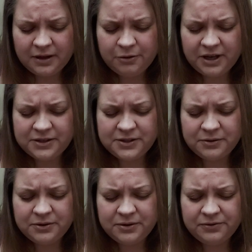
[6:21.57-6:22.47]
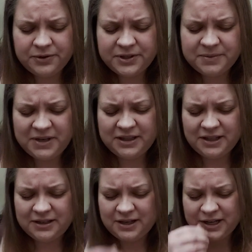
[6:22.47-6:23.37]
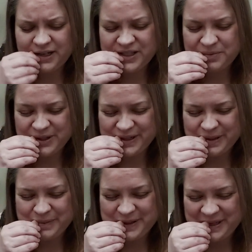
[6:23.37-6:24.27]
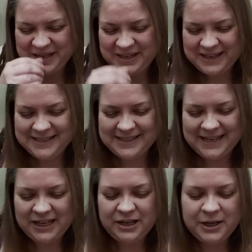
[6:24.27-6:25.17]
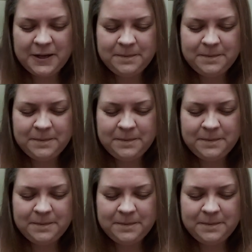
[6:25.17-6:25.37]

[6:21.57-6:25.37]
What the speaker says: Okay, so the first main thing that I can express that I'm seeing is, like,